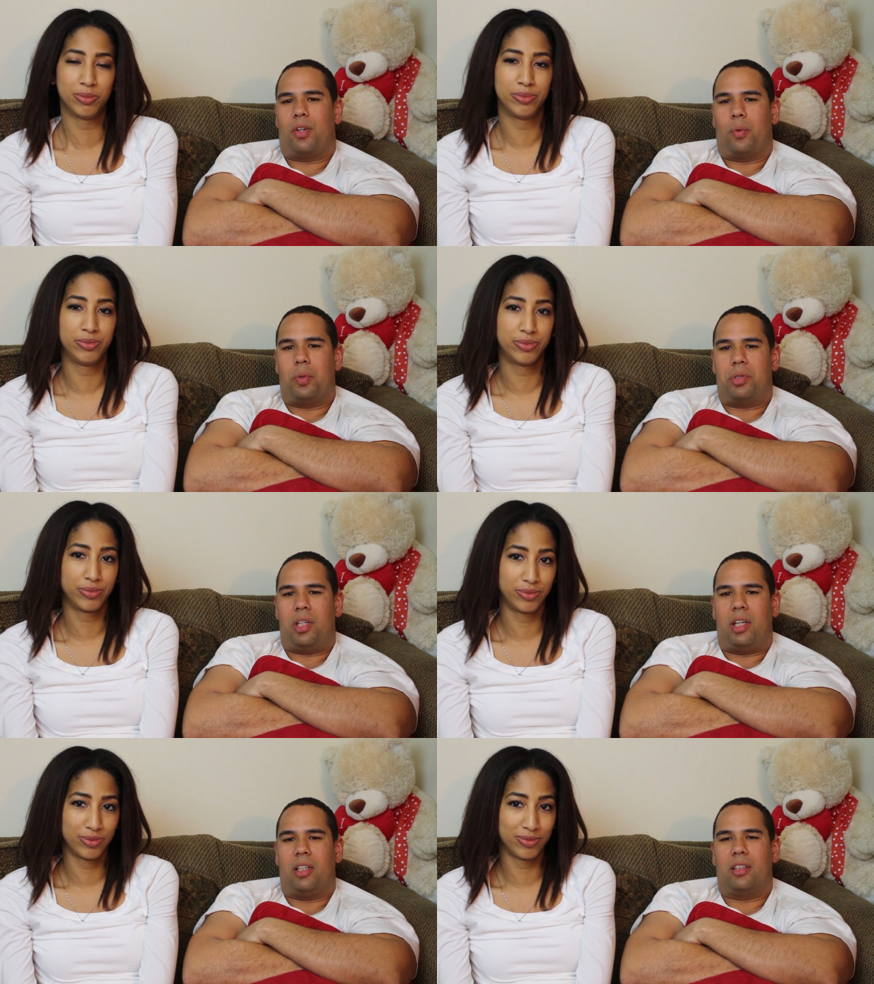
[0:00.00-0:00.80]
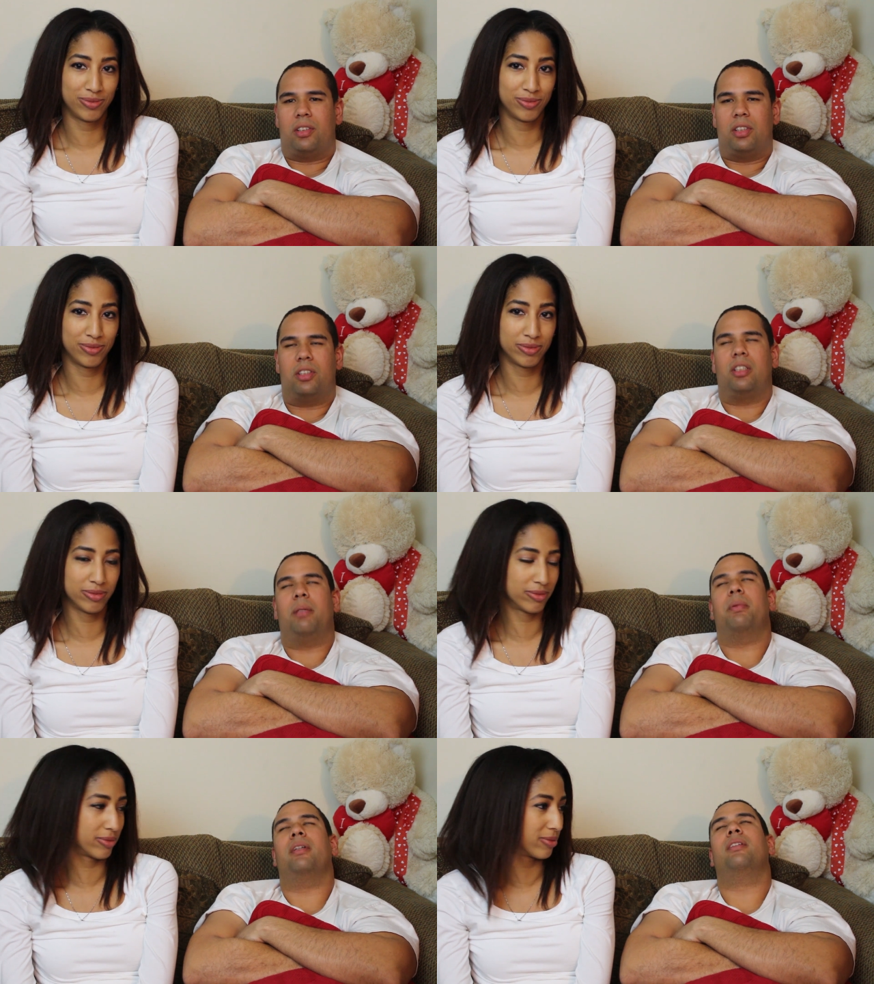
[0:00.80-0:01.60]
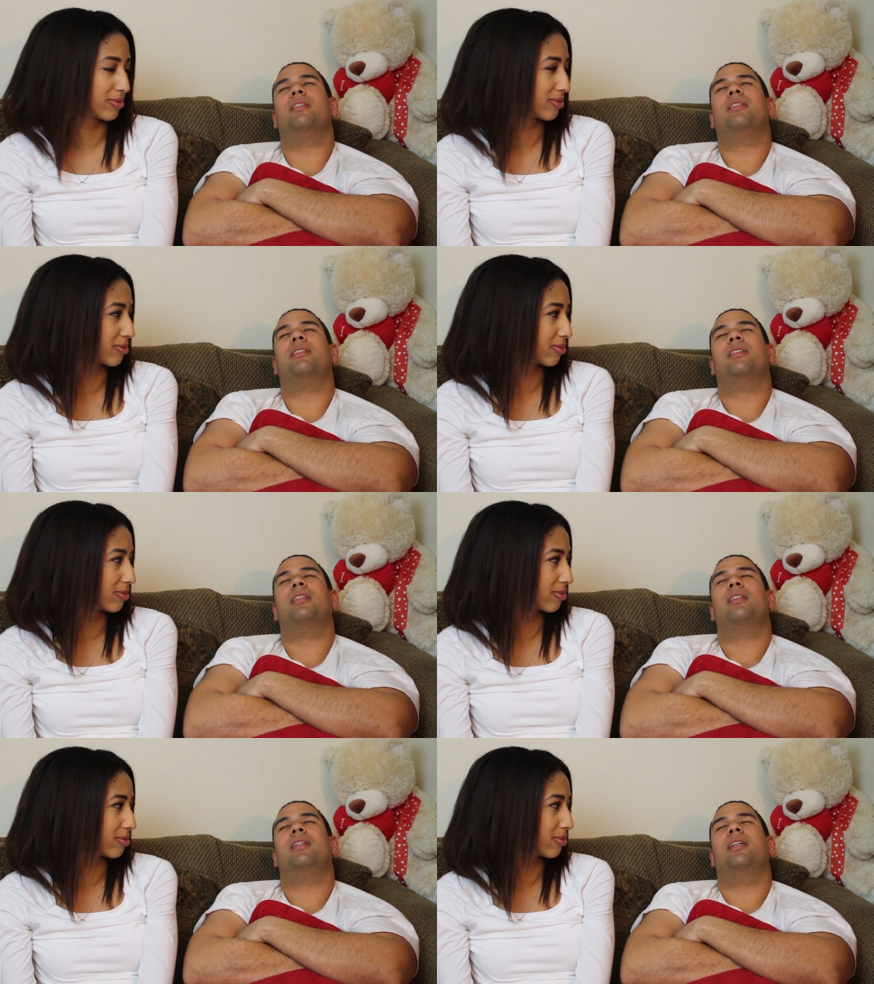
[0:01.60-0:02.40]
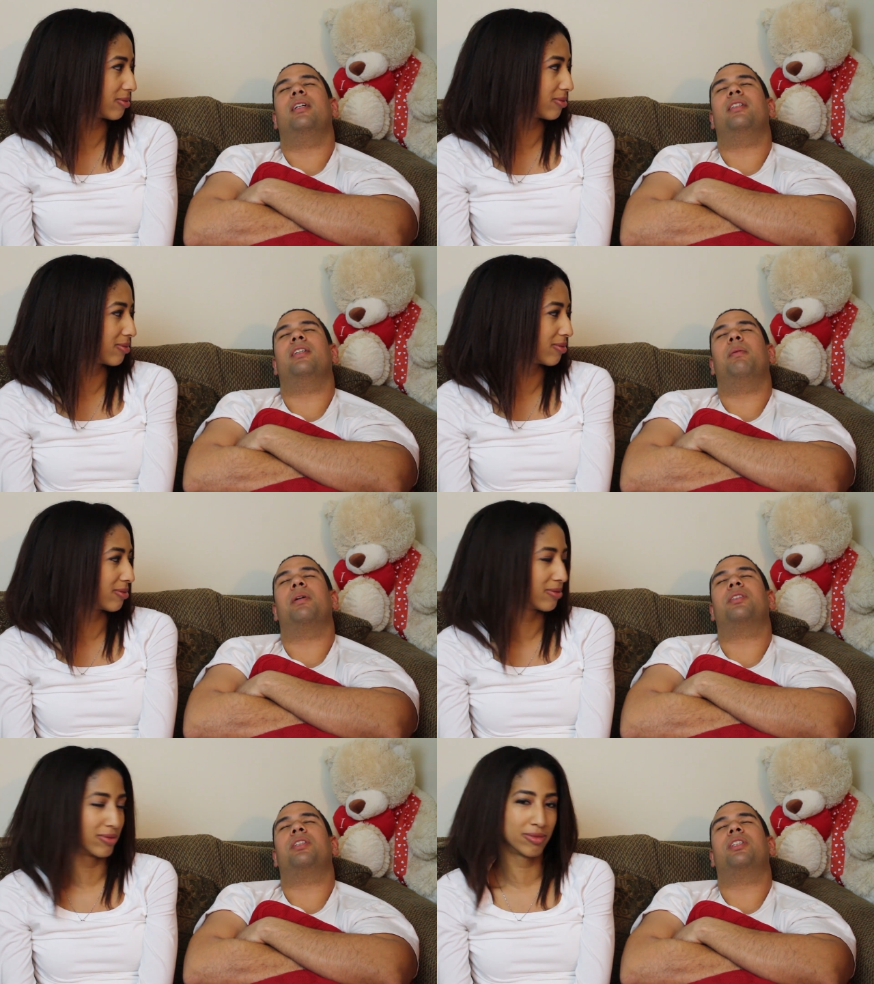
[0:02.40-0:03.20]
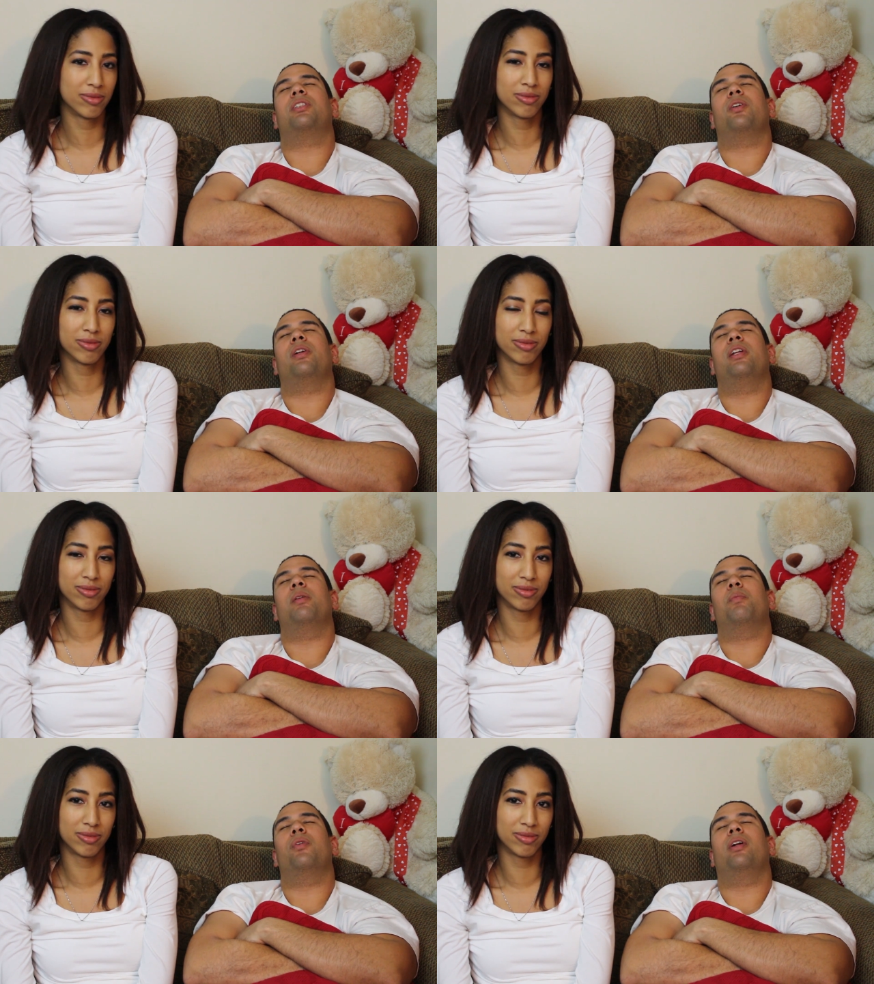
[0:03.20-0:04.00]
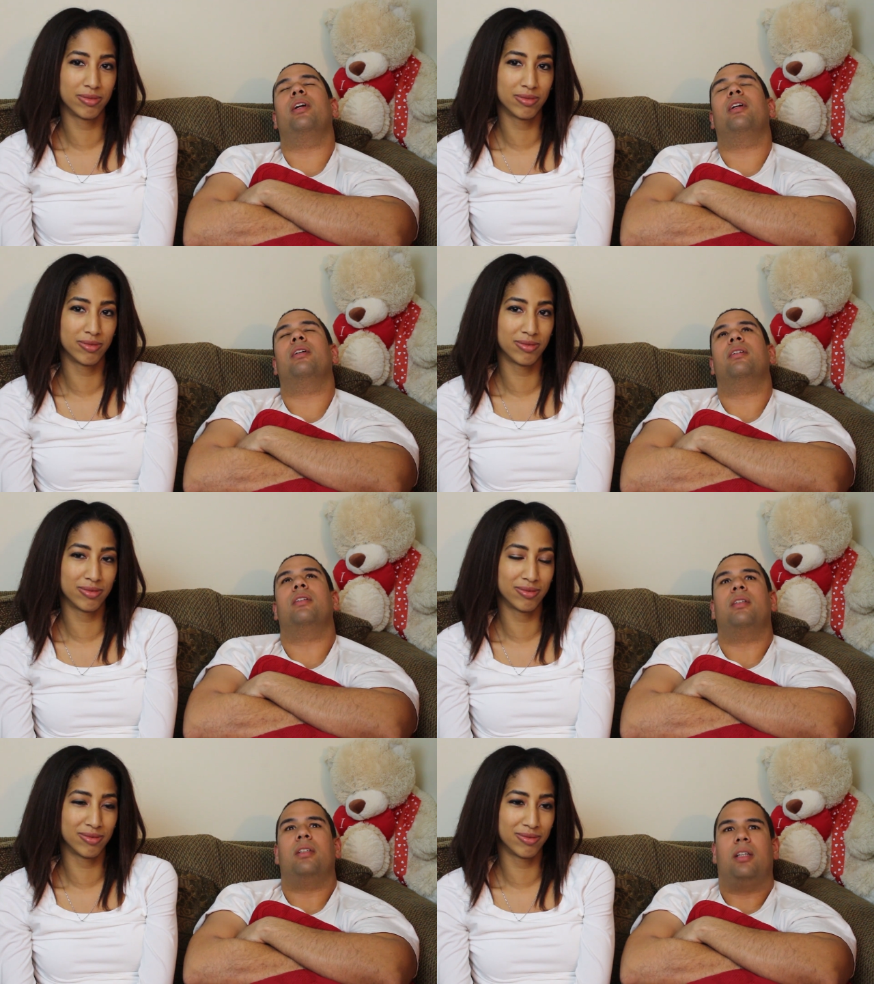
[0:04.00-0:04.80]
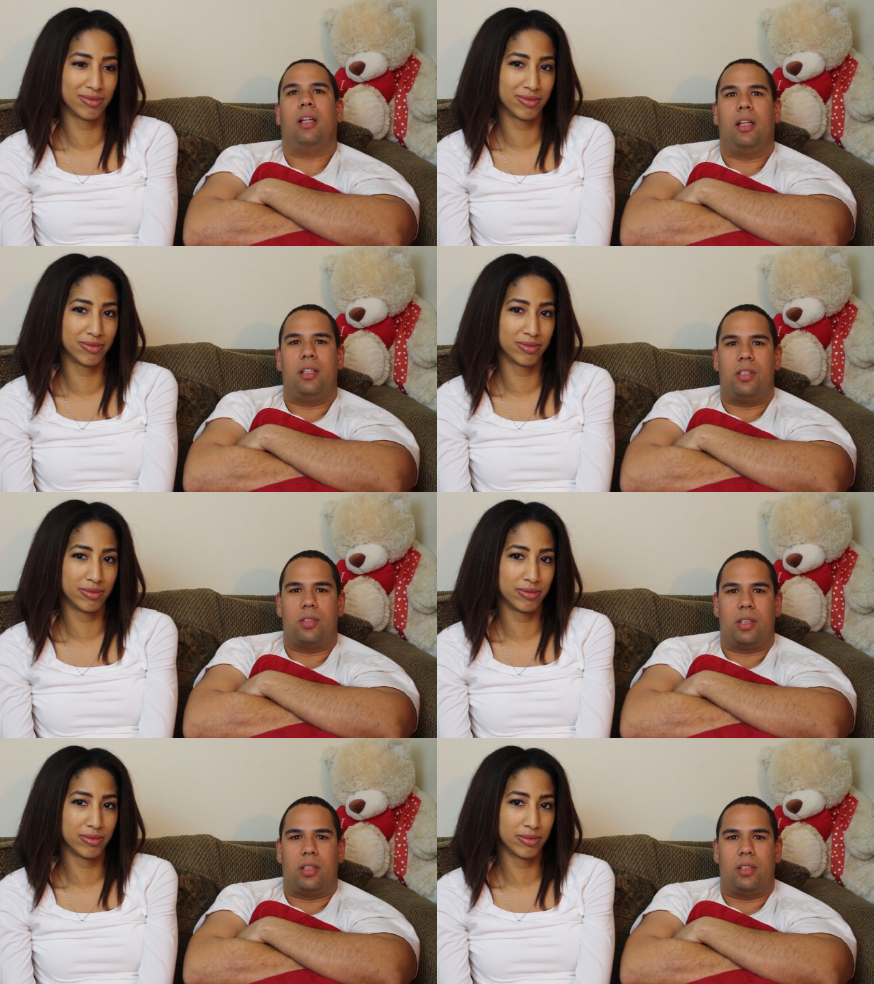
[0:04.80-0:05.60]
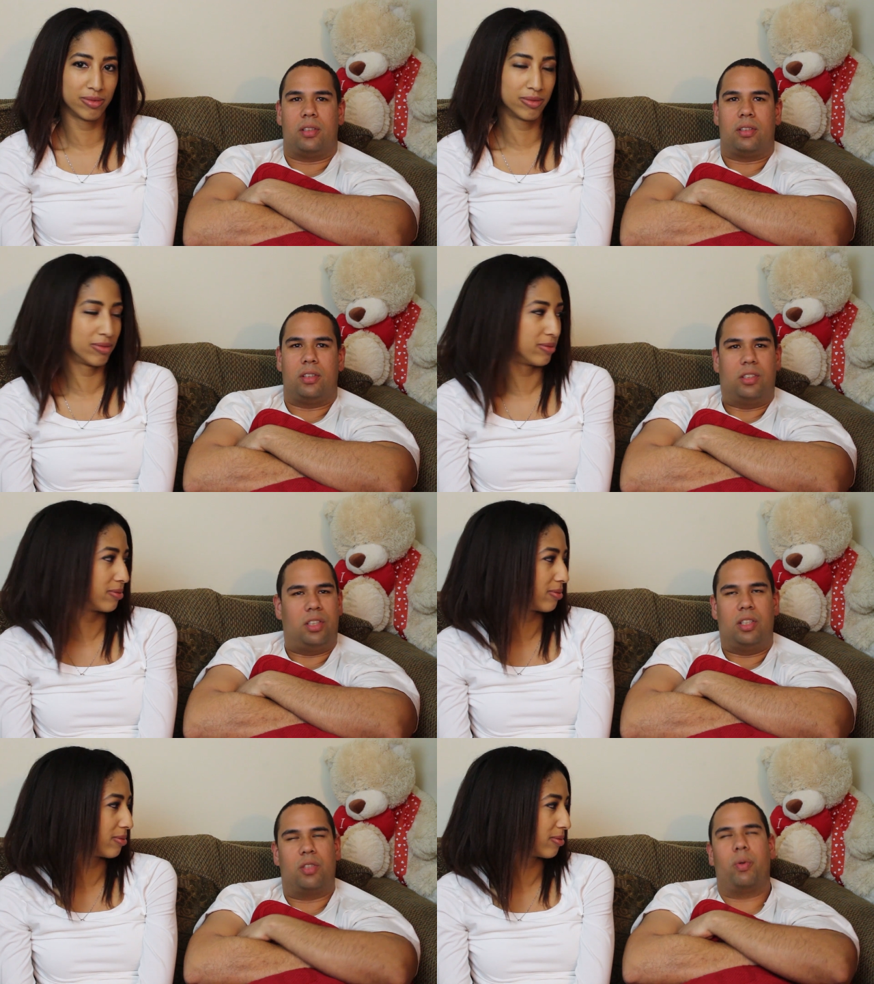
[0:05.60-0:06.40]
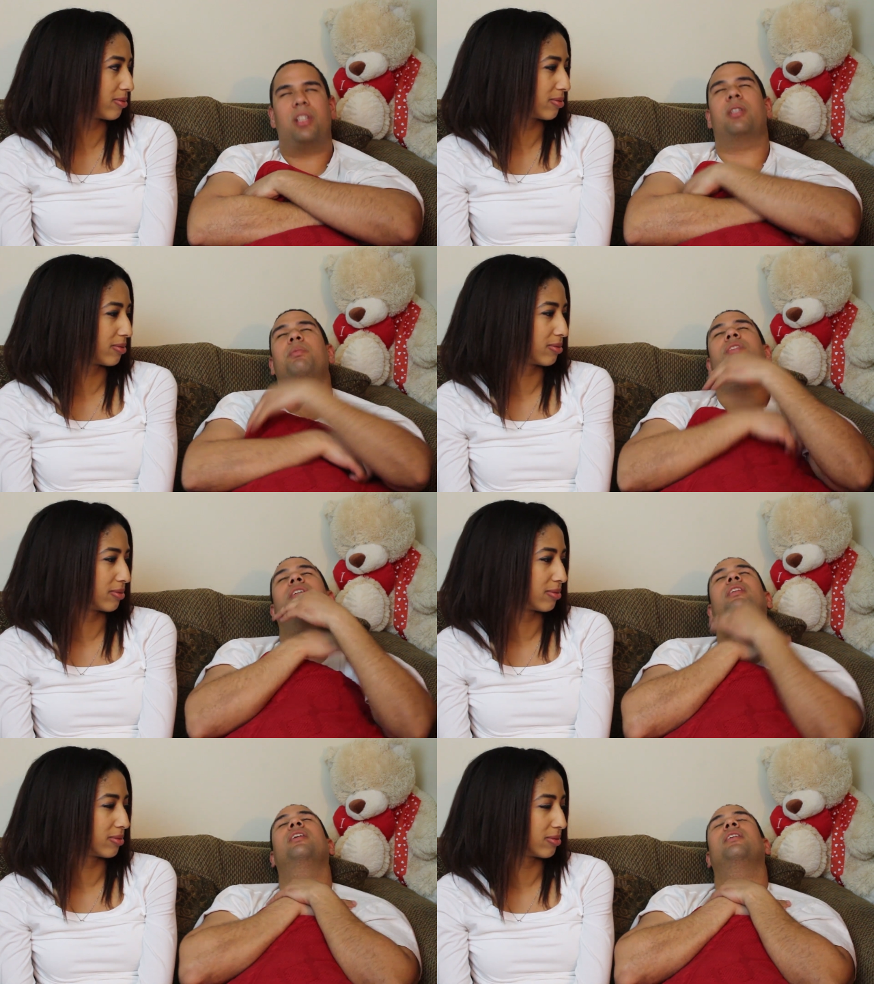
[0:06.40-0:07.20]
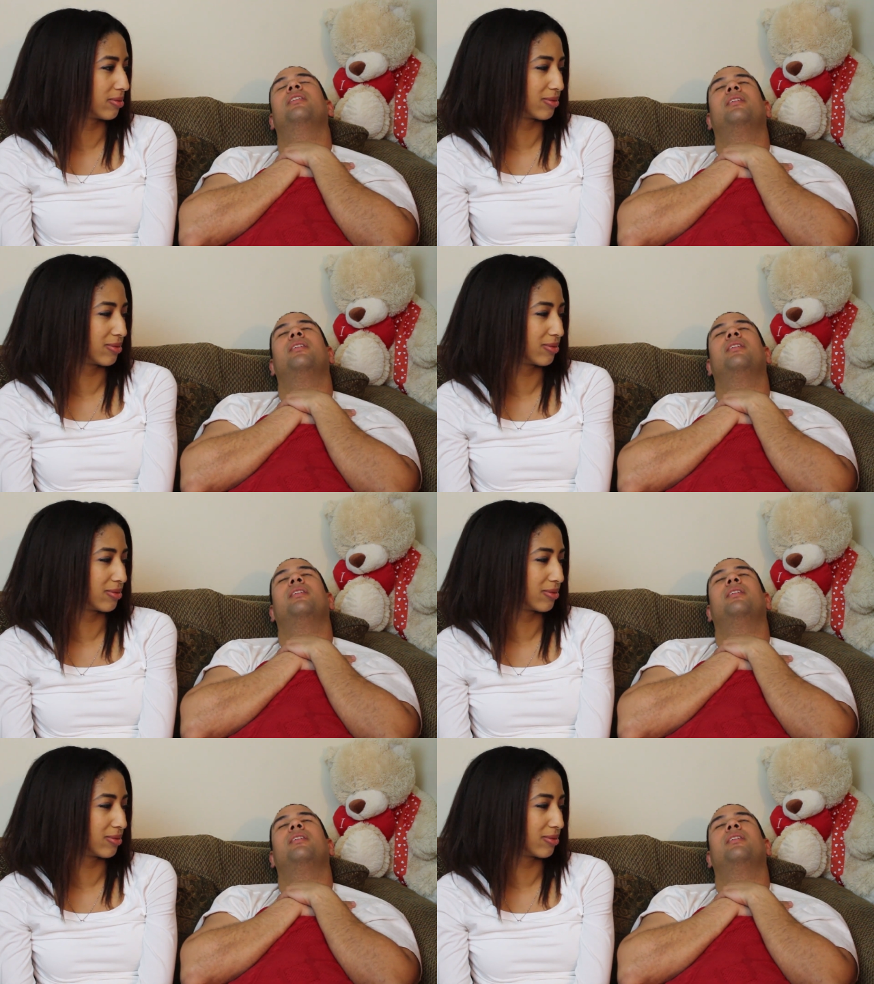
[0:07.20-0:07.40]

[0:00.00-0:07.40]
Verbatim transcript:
Speaker 1: her routine. She's sleeping until about 6:30 in the morning. And she goes like this. She, she just wakes up just like that.